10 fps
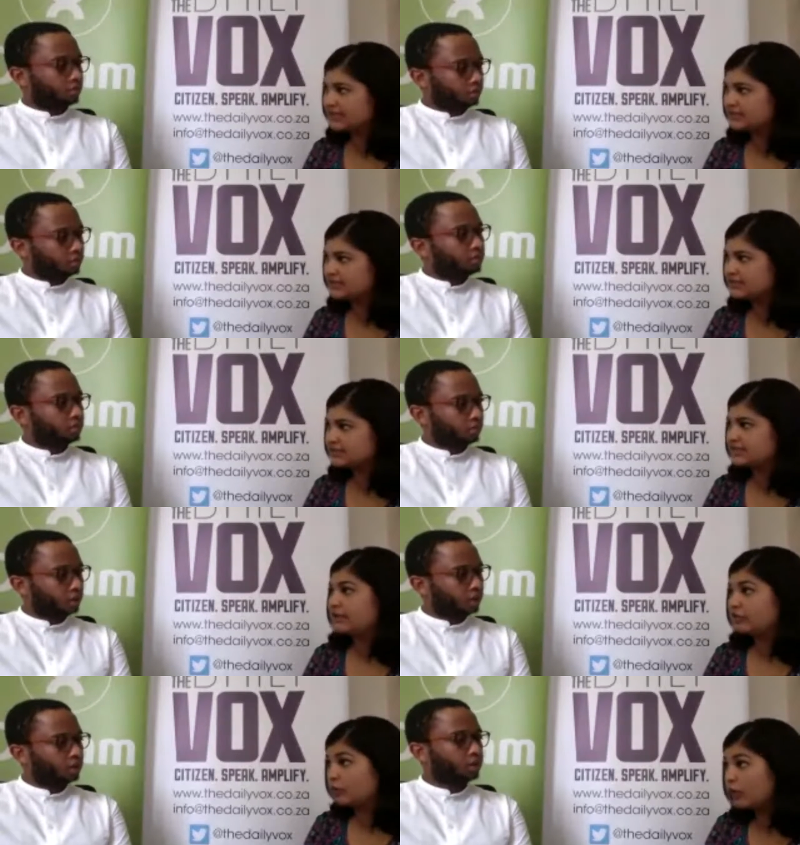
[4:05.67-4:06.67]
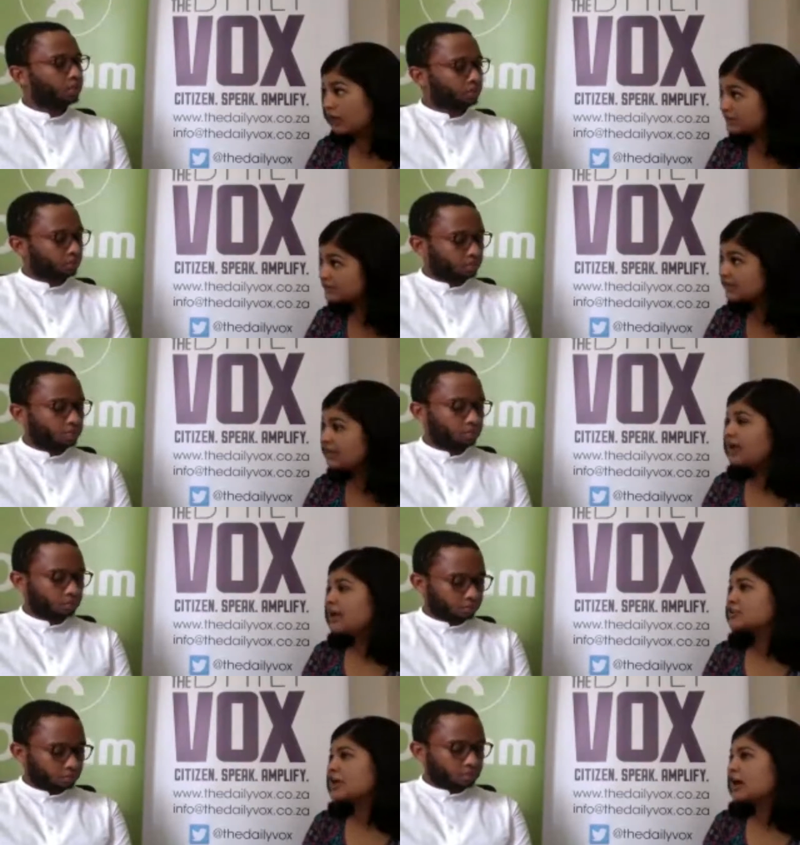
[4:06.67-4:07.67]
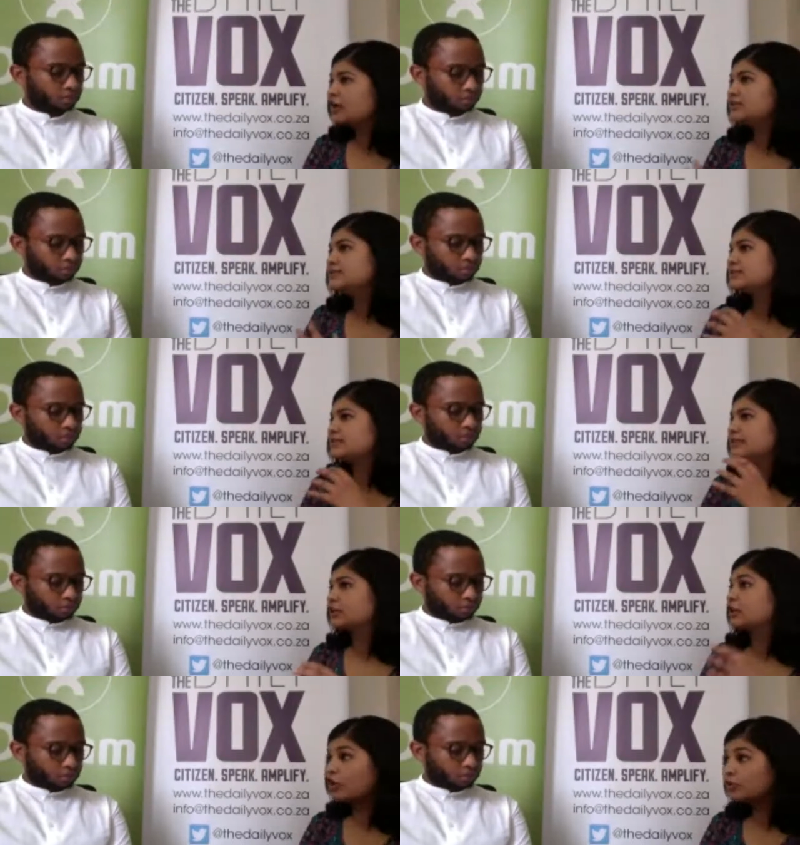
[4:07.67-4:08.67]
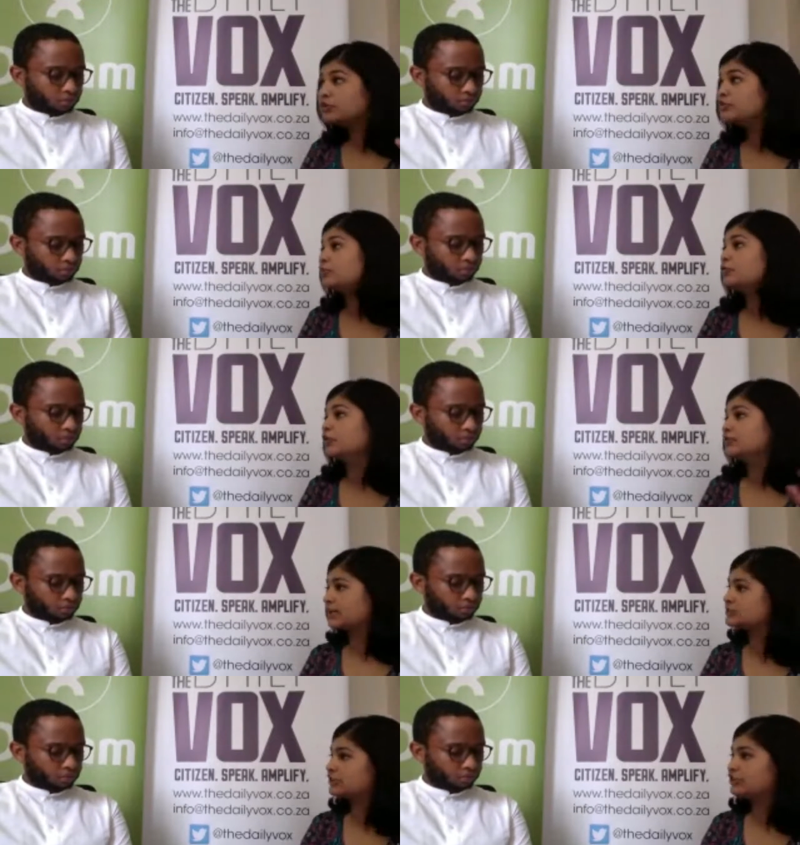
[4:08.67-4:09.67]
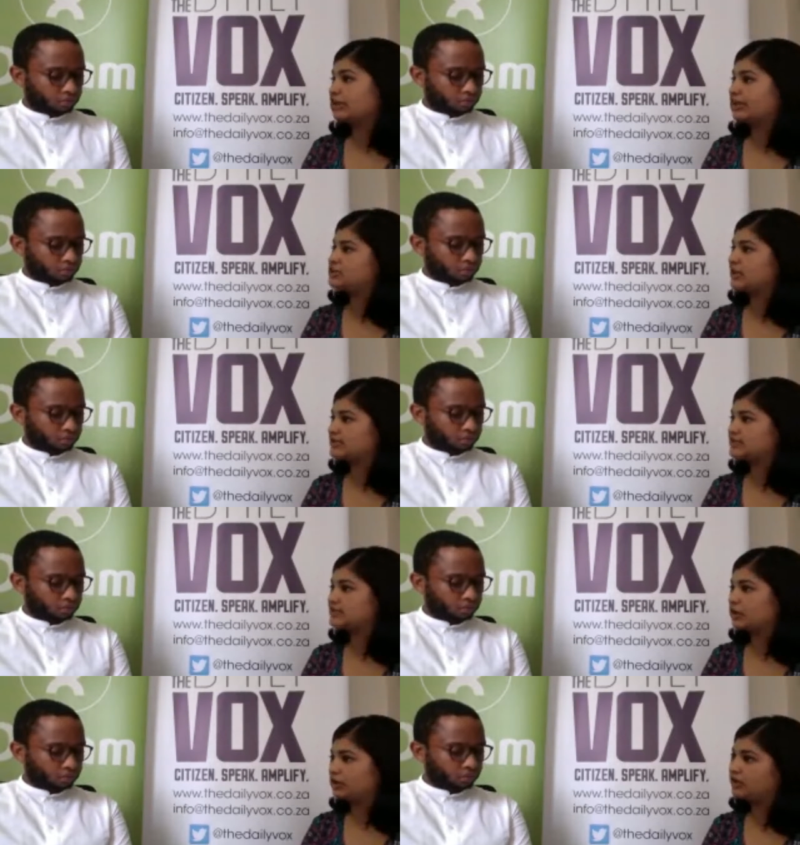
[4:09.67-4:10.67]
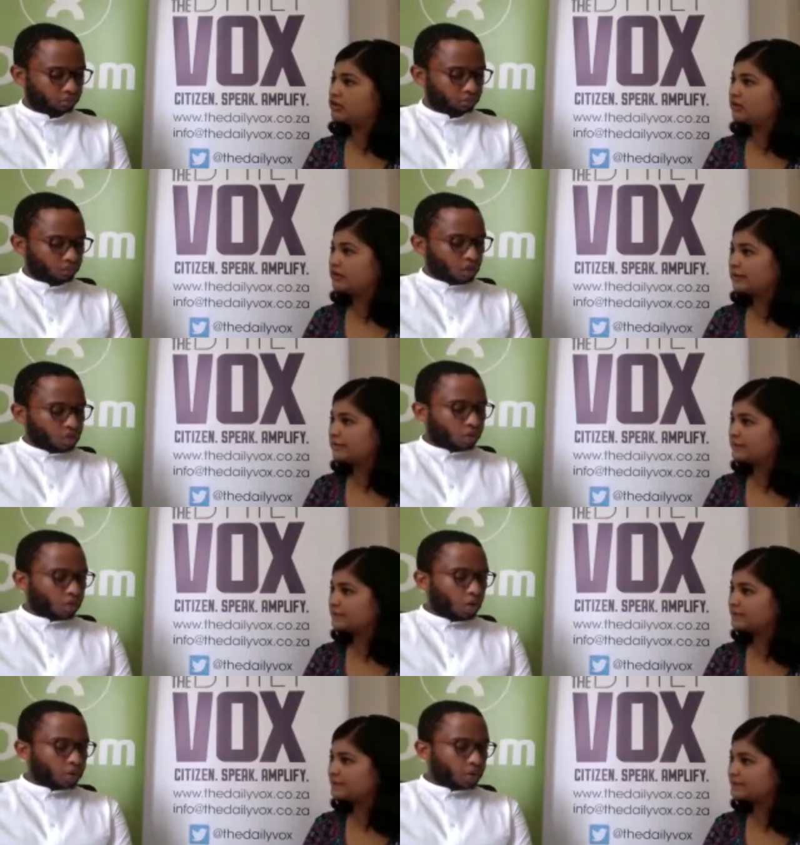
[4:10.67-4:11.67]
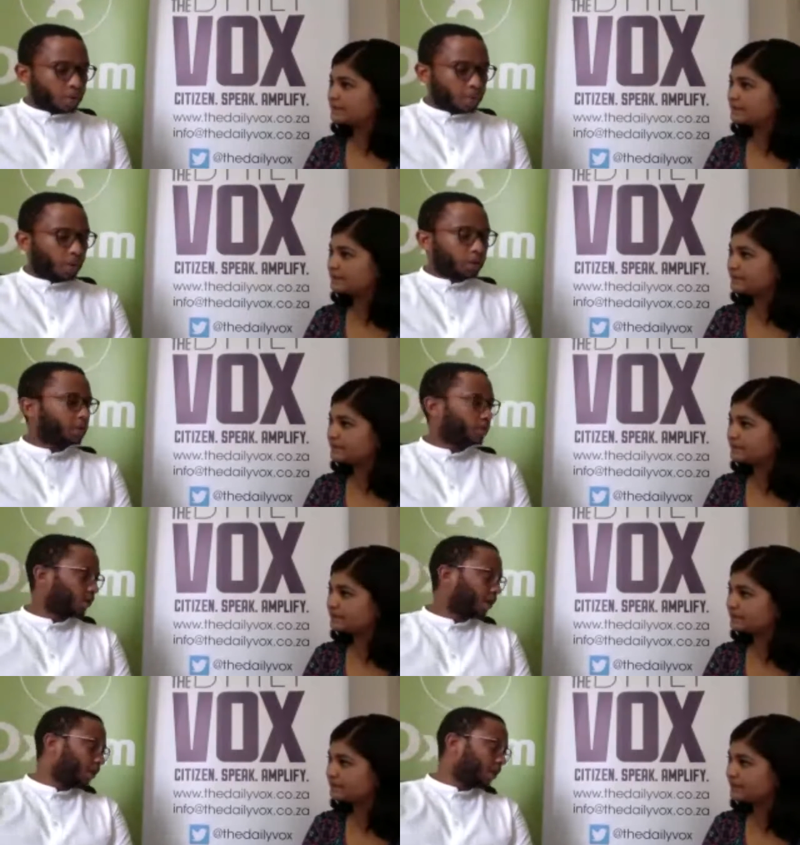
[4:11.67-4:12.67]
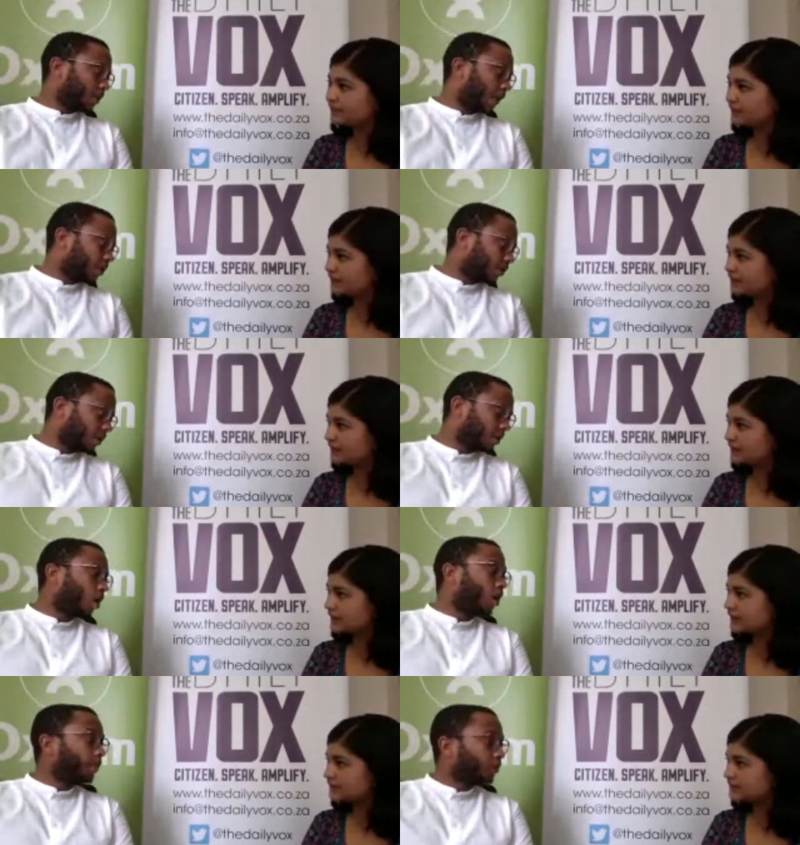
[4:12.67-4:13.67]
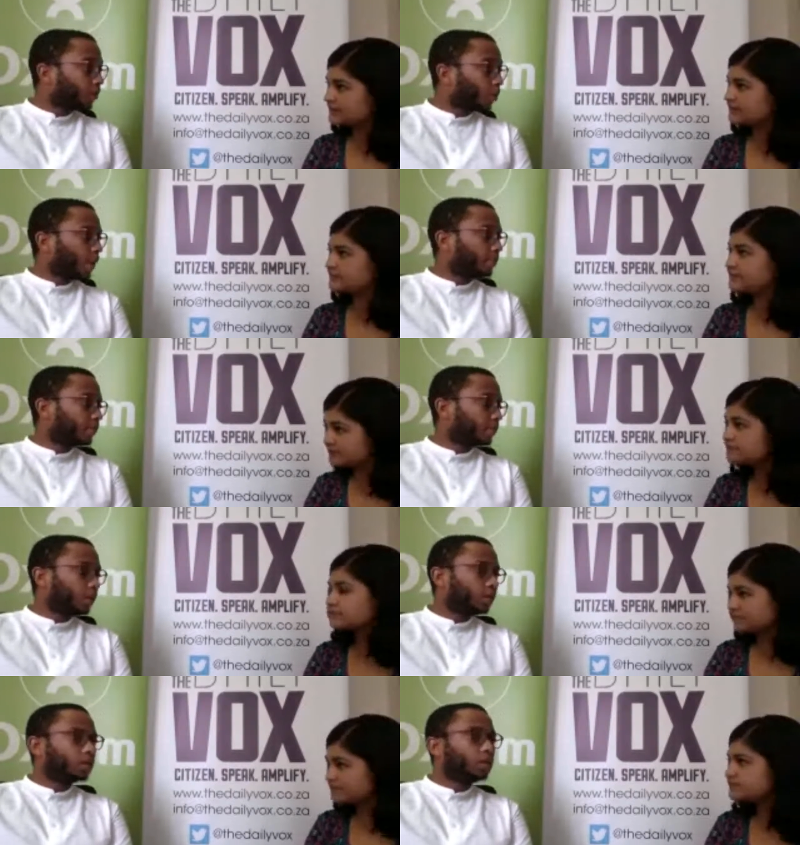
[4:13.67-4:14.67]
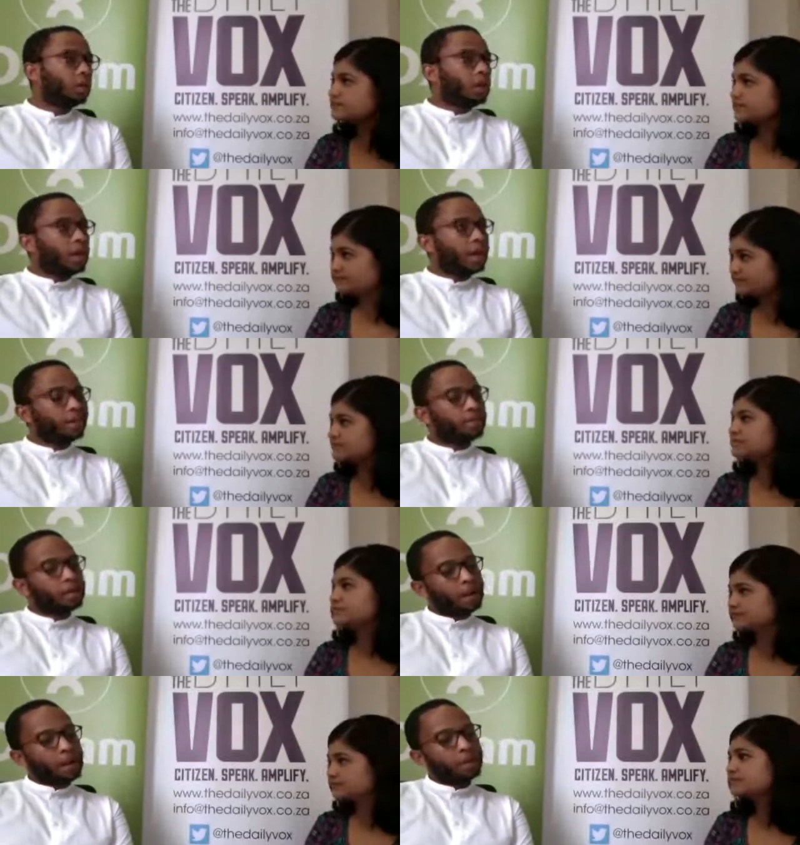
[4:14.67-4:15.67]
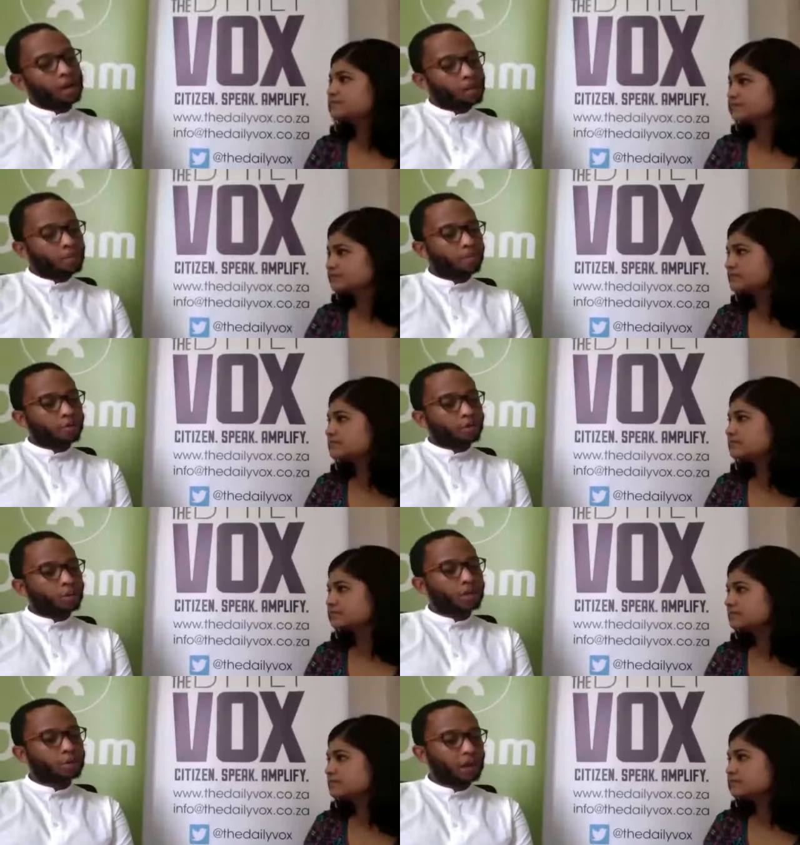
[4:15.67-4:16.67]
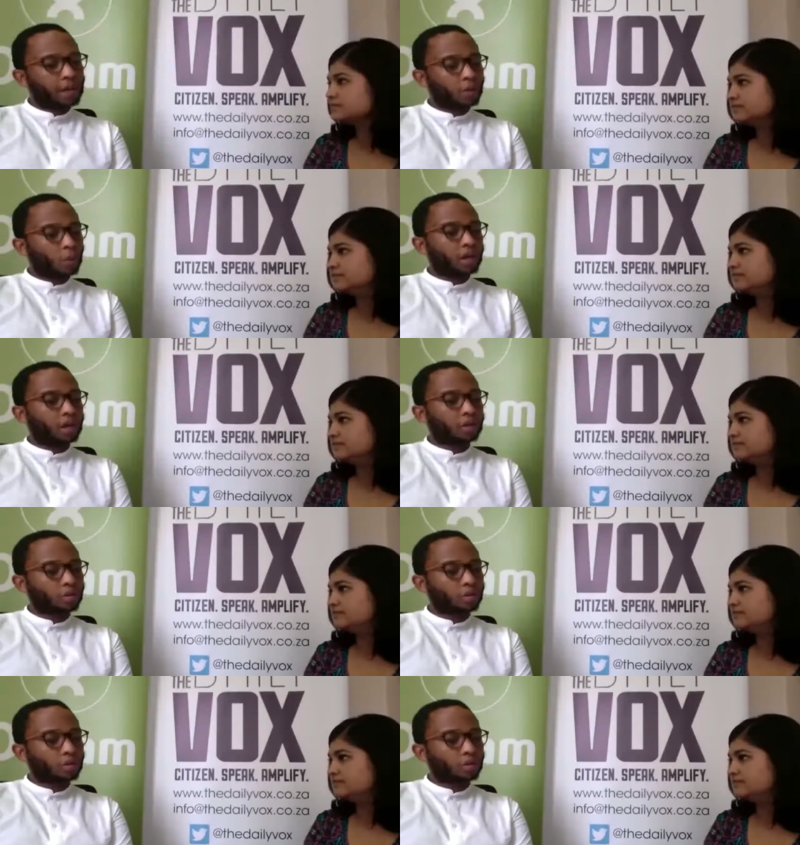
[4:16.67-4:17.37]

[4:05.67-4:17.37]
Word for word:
Speaker 1: societies in the world. So how does that global report actually relate to us down here?
Speaker 2: So, so the report, as you said, is titled "An Economy for the One Percent," and I think it might be helpful to explain